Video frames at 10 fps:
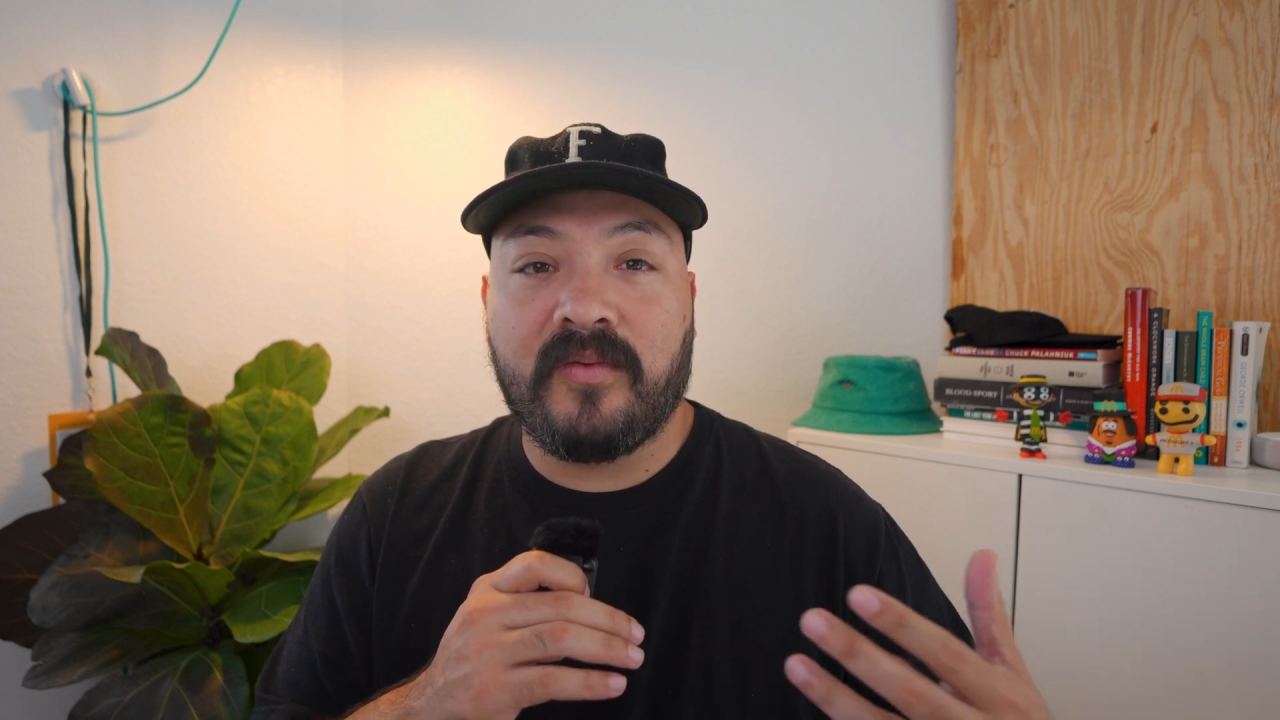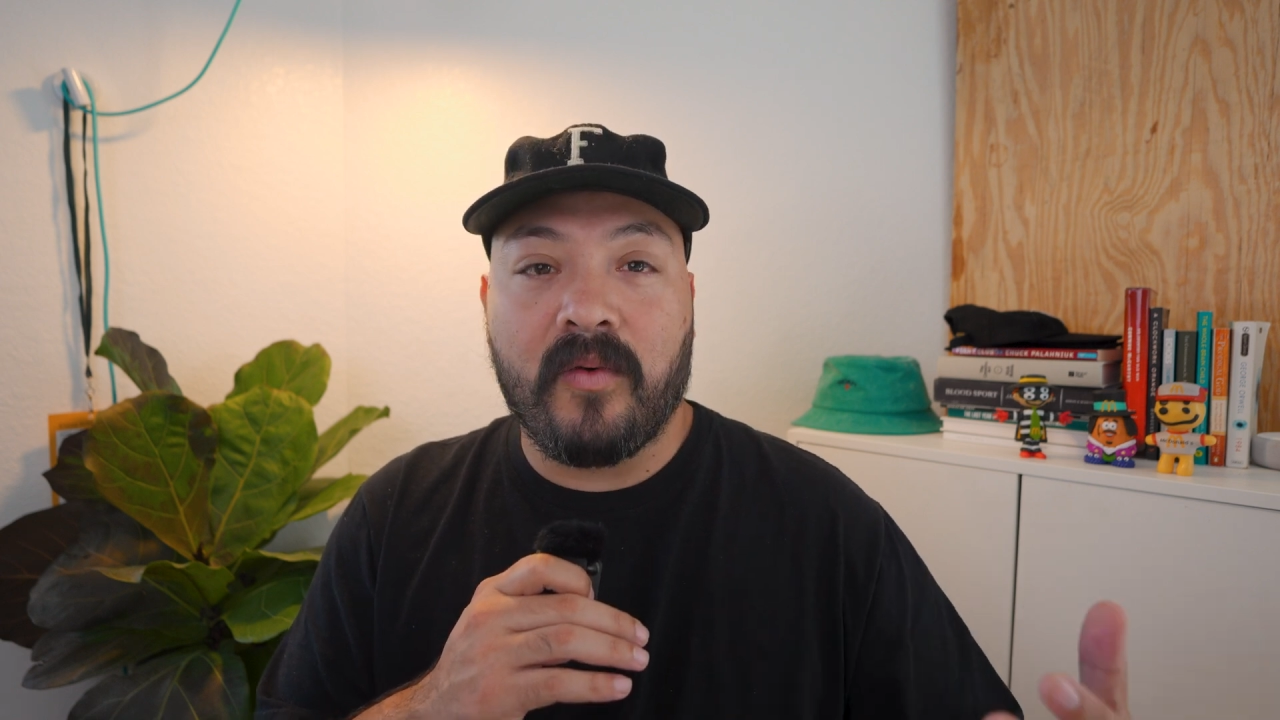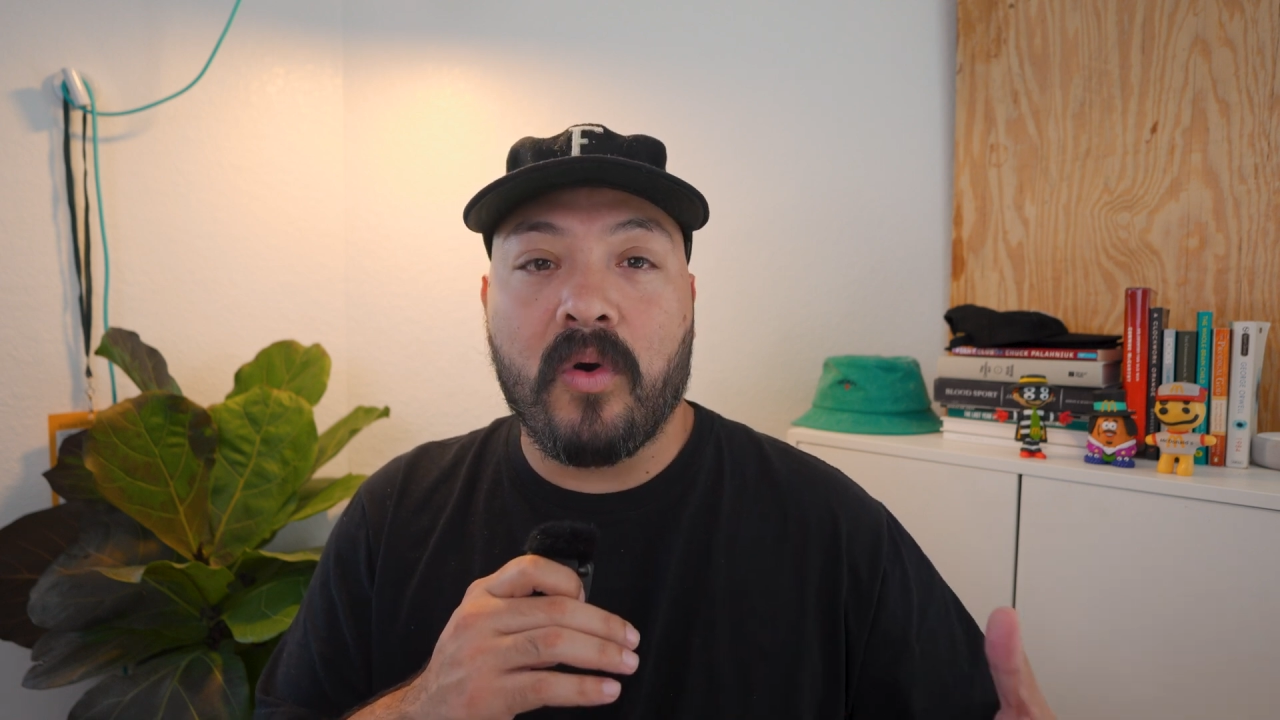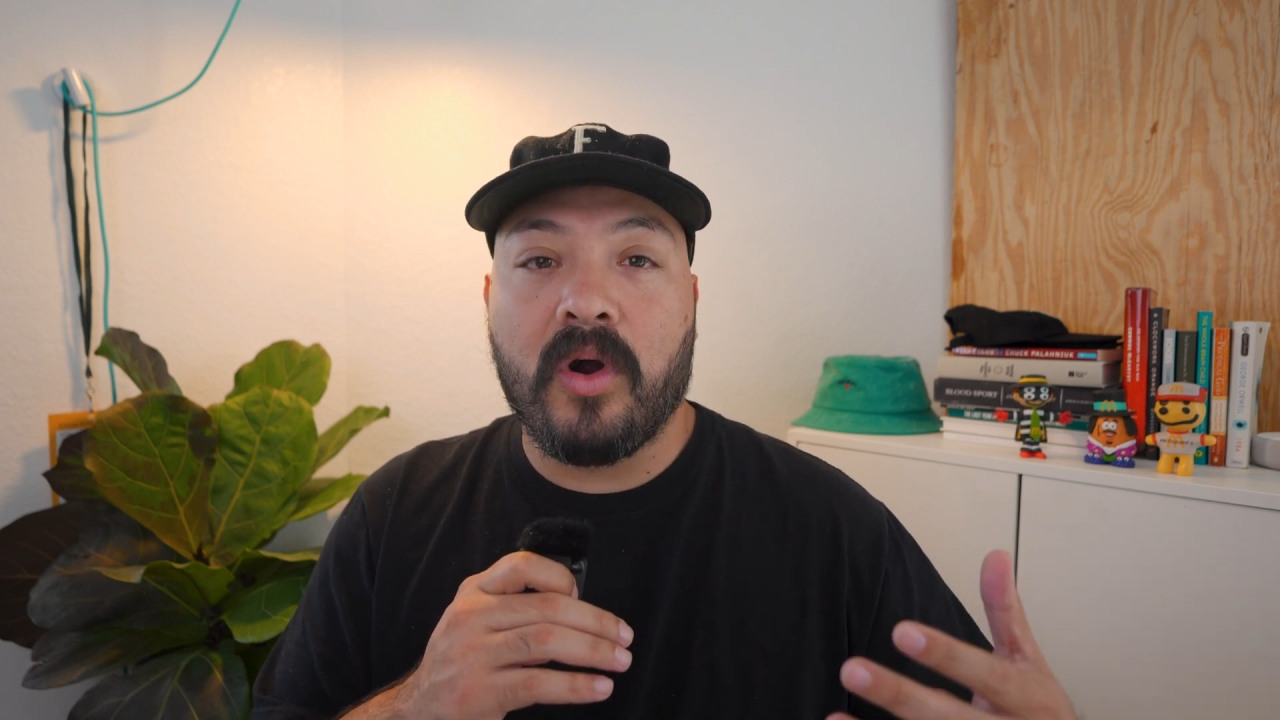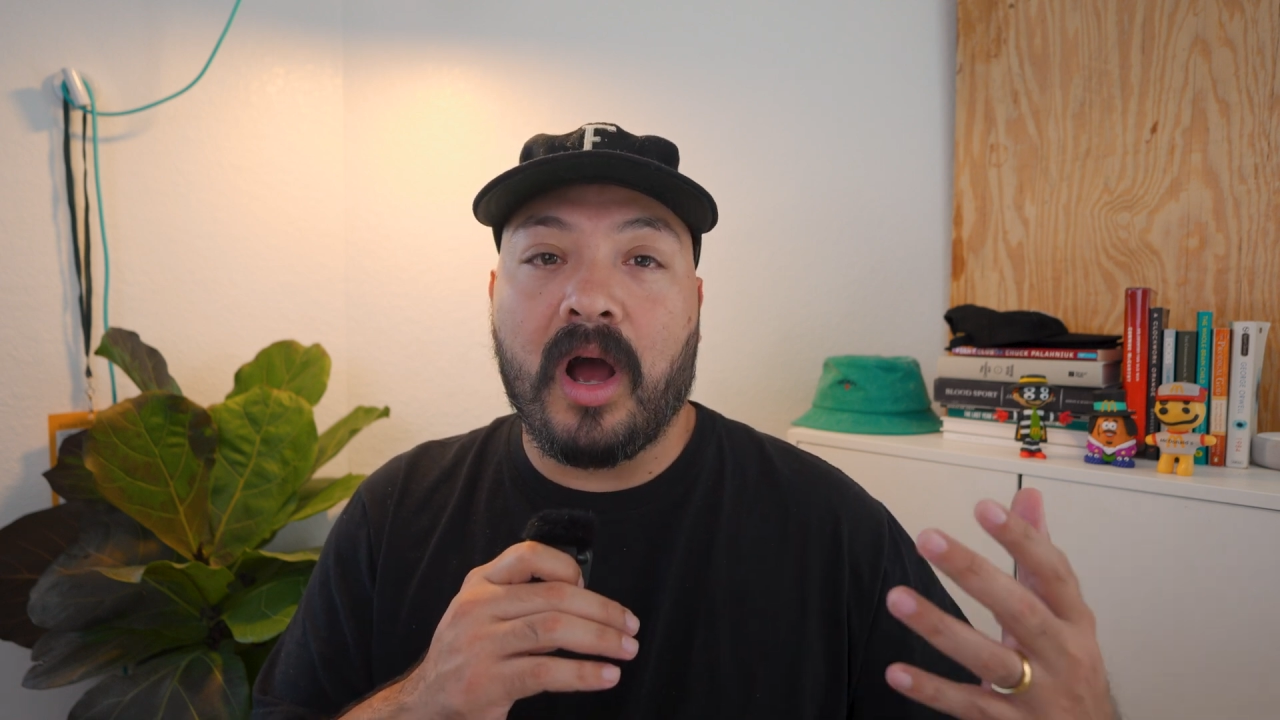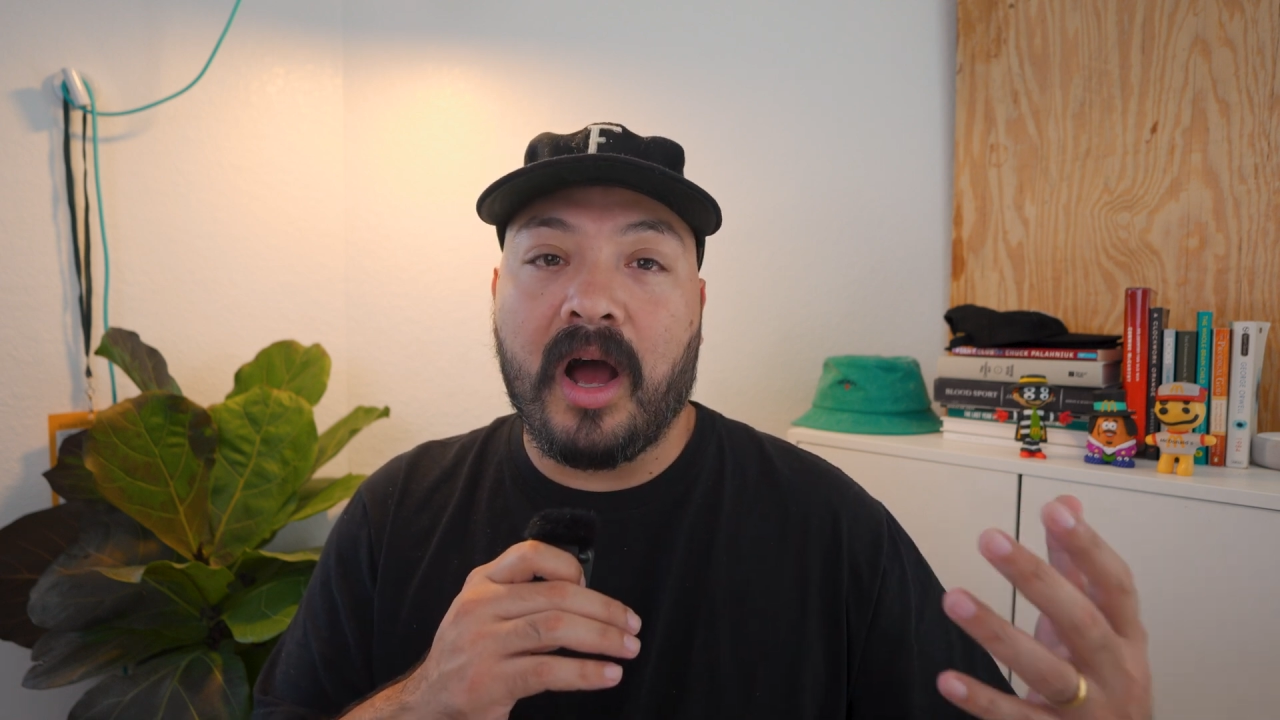for